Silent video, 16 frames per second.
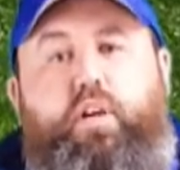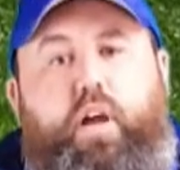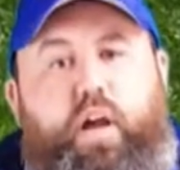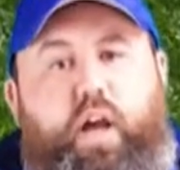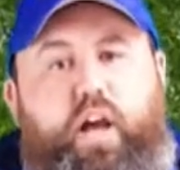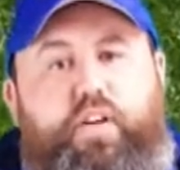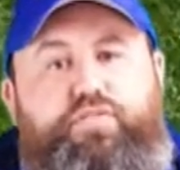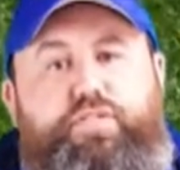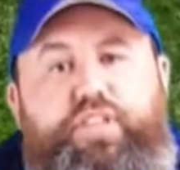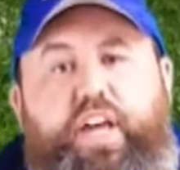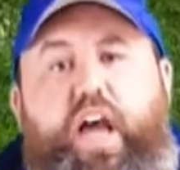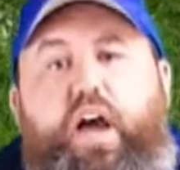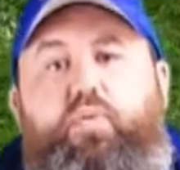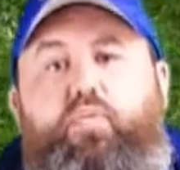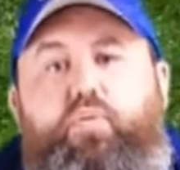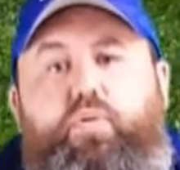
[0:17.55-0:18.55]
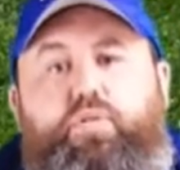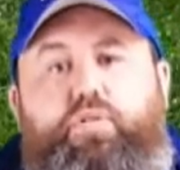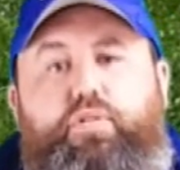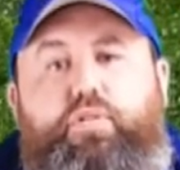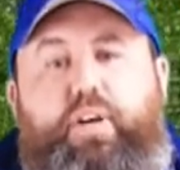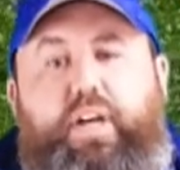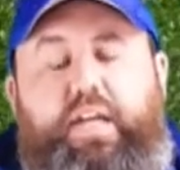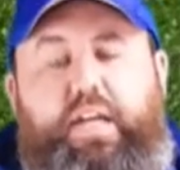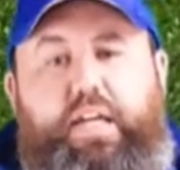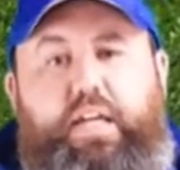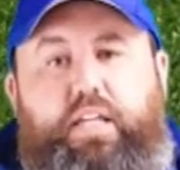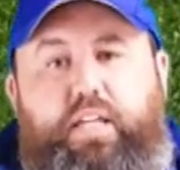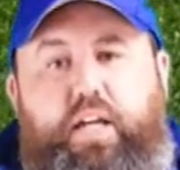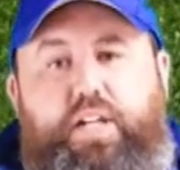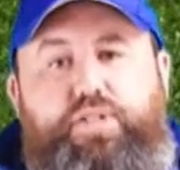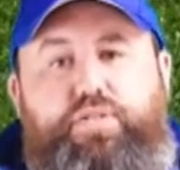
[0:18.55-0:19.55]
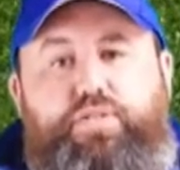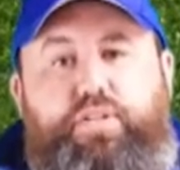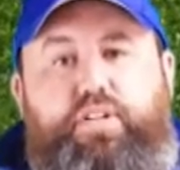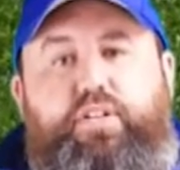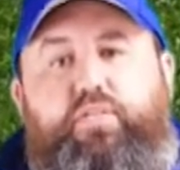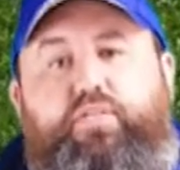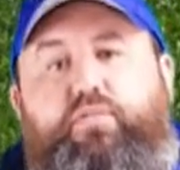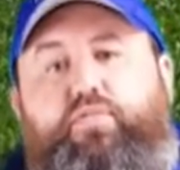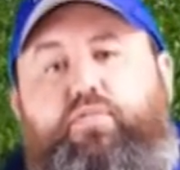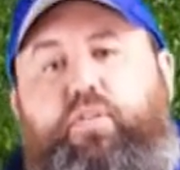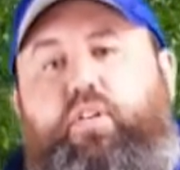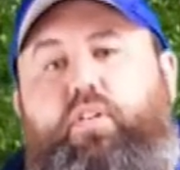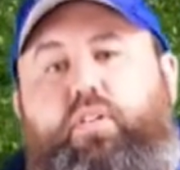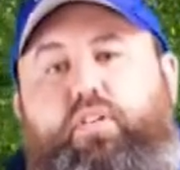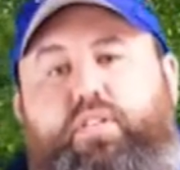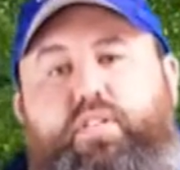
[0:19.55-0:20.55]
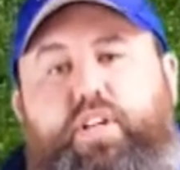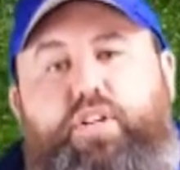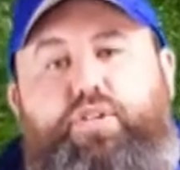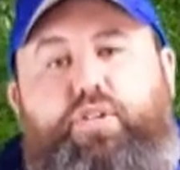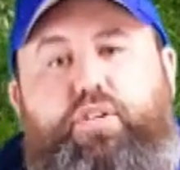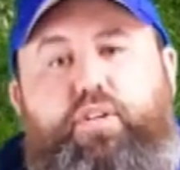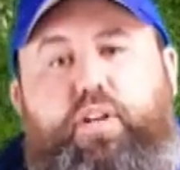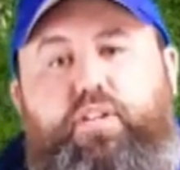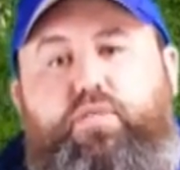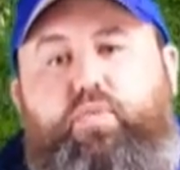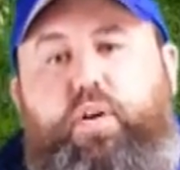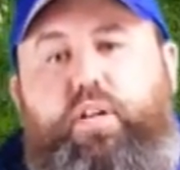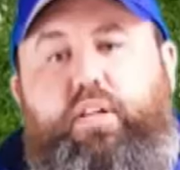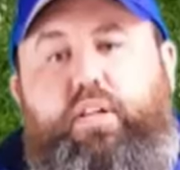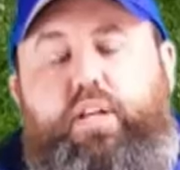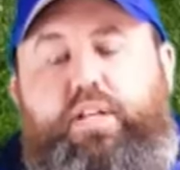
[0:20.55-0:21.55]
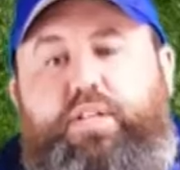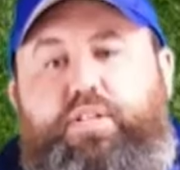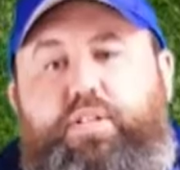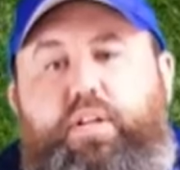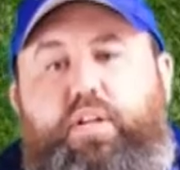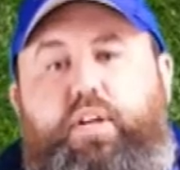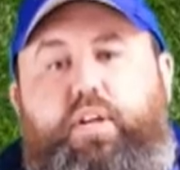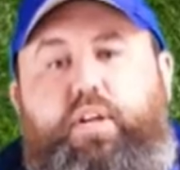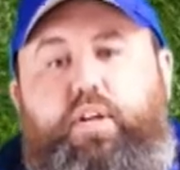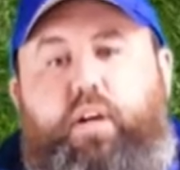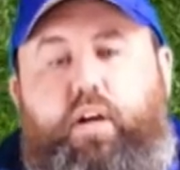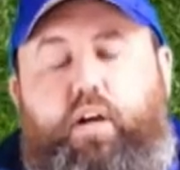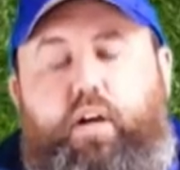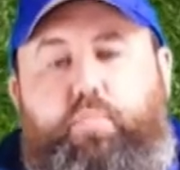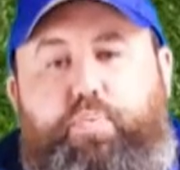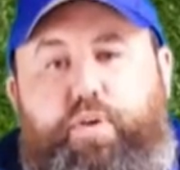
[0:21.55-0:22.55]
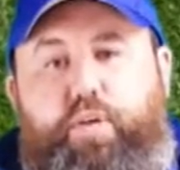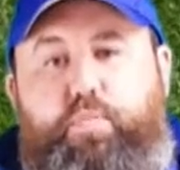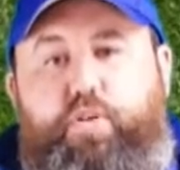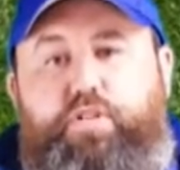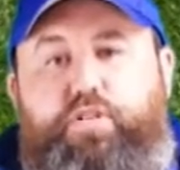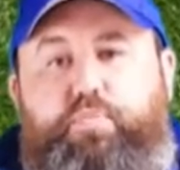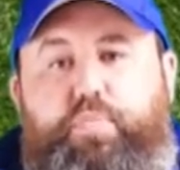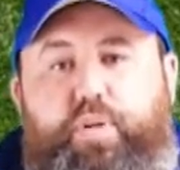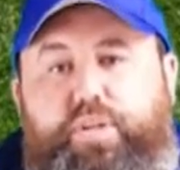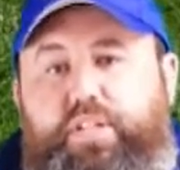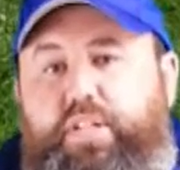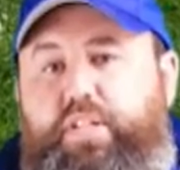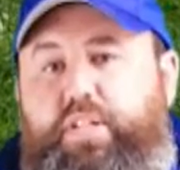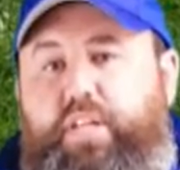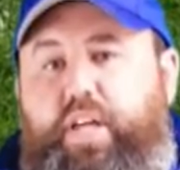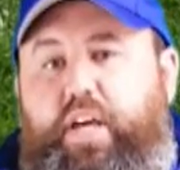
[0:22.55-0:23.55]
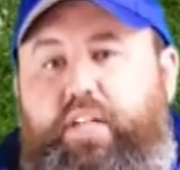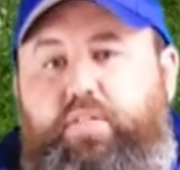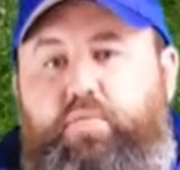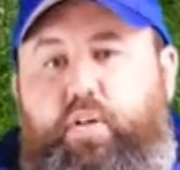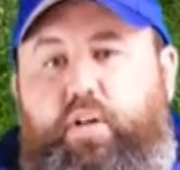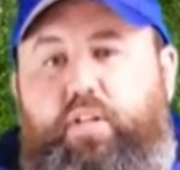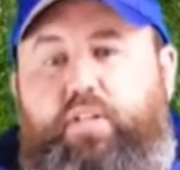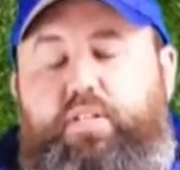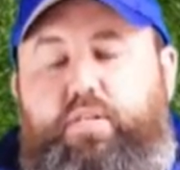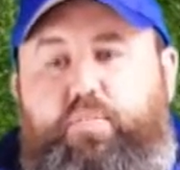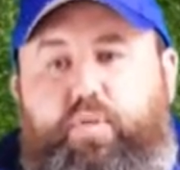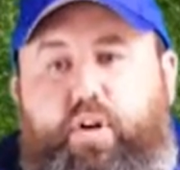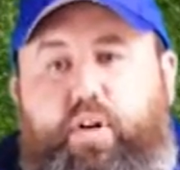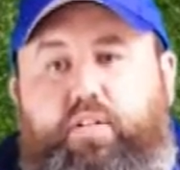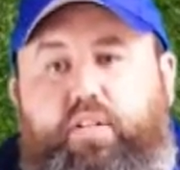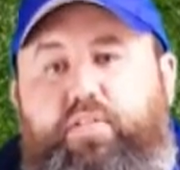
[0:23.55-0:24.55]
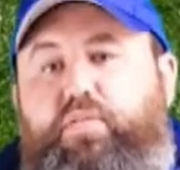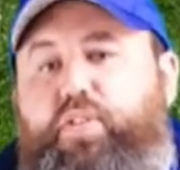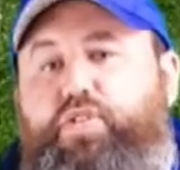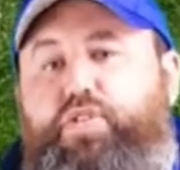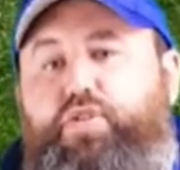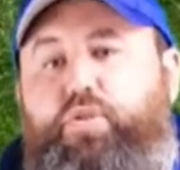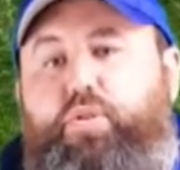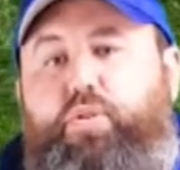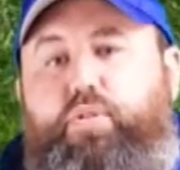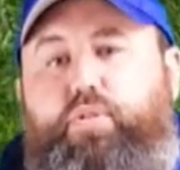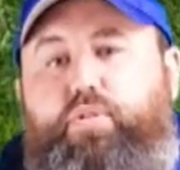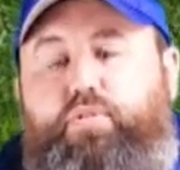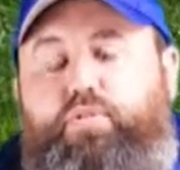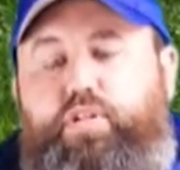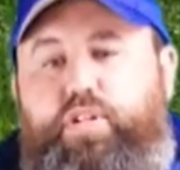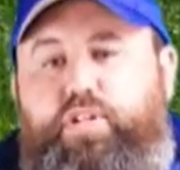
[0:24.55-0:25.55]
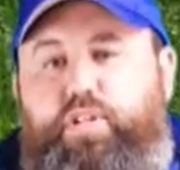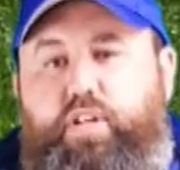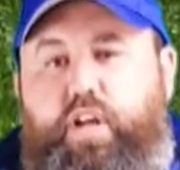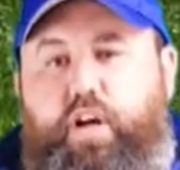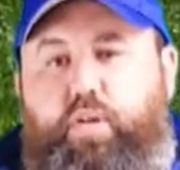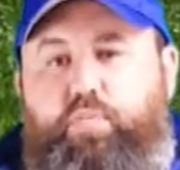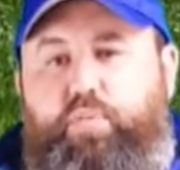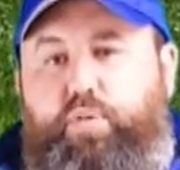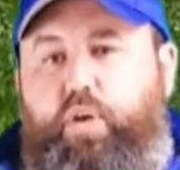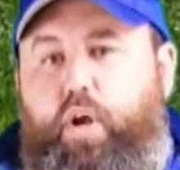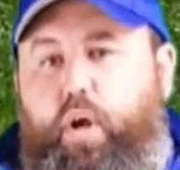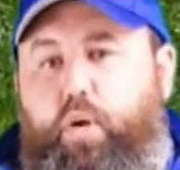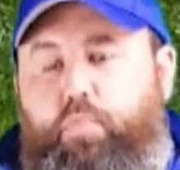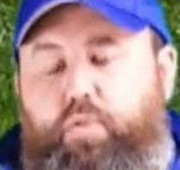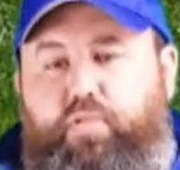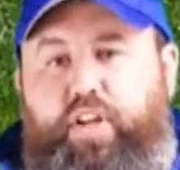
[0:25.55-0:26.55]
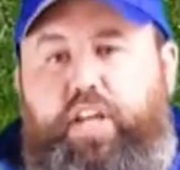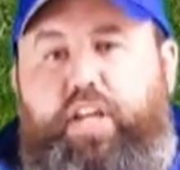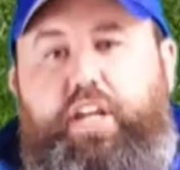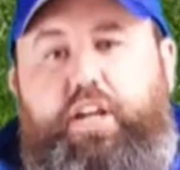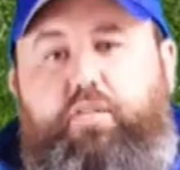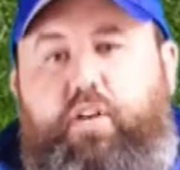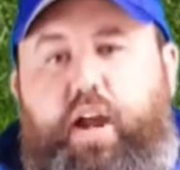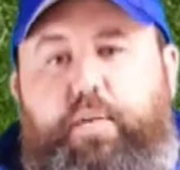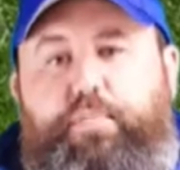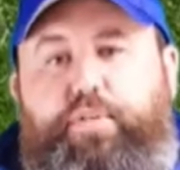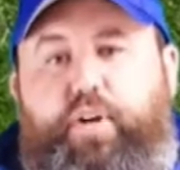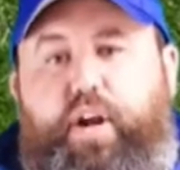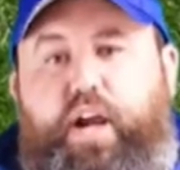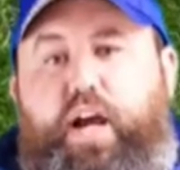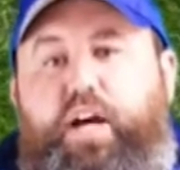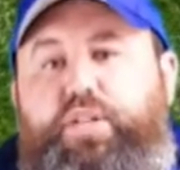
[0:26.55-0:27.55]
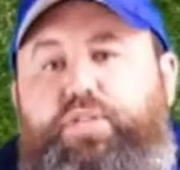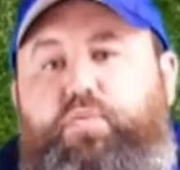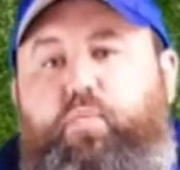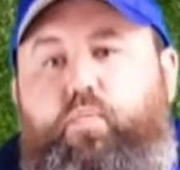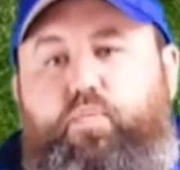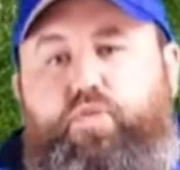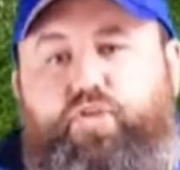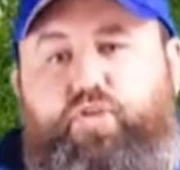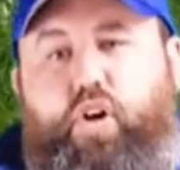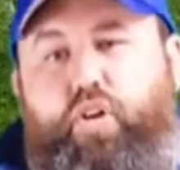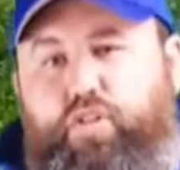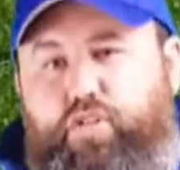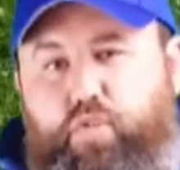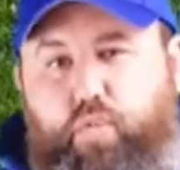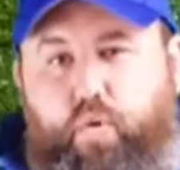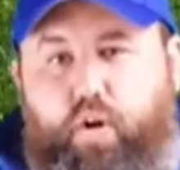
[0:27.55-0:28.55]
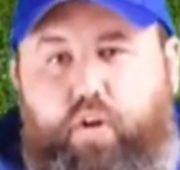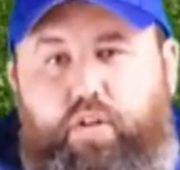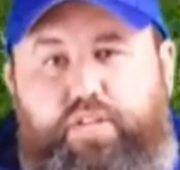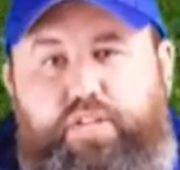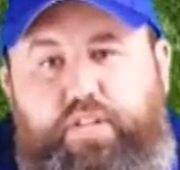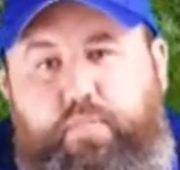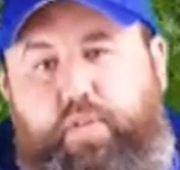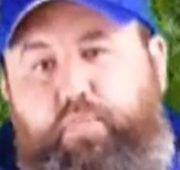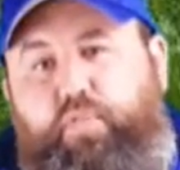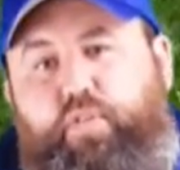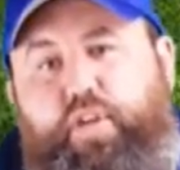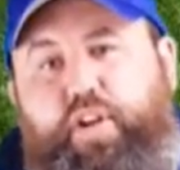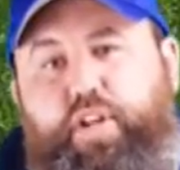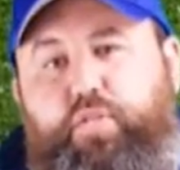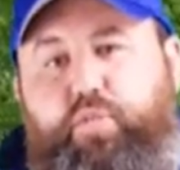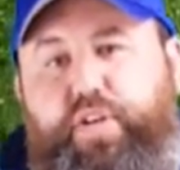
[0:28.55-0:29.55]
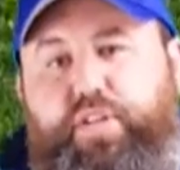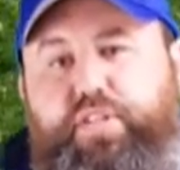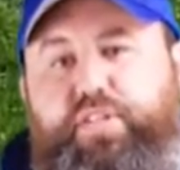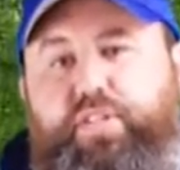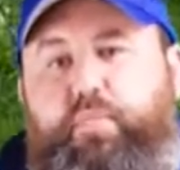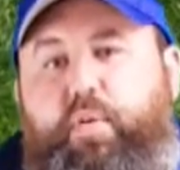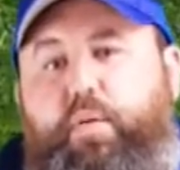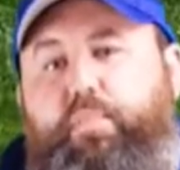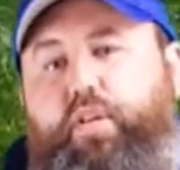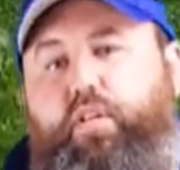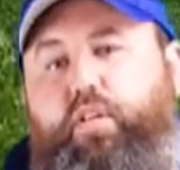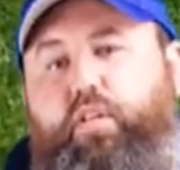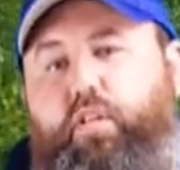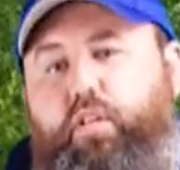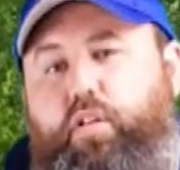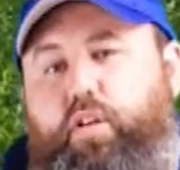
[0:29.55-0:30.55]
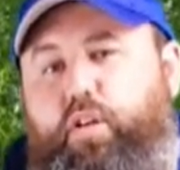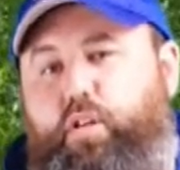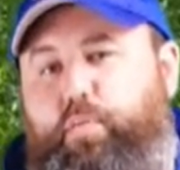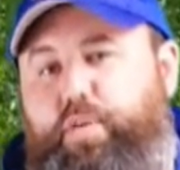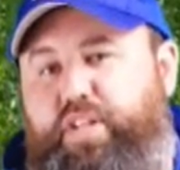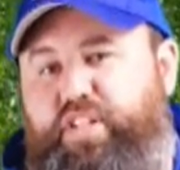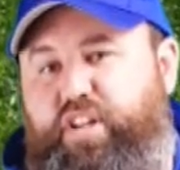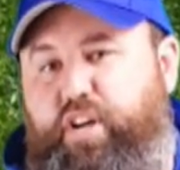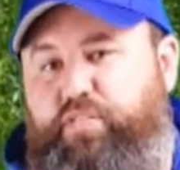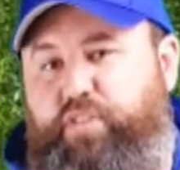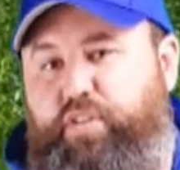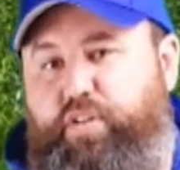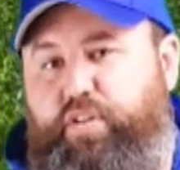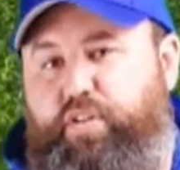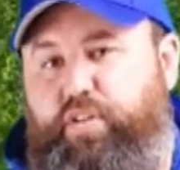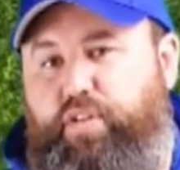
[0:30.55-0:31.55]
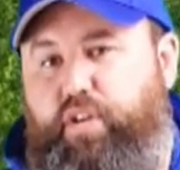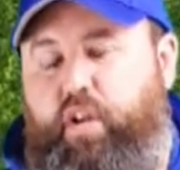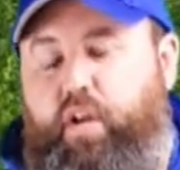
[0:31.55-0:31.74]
After that, we'll do a nitrogen fertilization as well as a pre-emergent built into that as well, and some broadleaf control just to help prevent any crabgrass, start to work on some of the perennial weeds that might be a little bit tougher.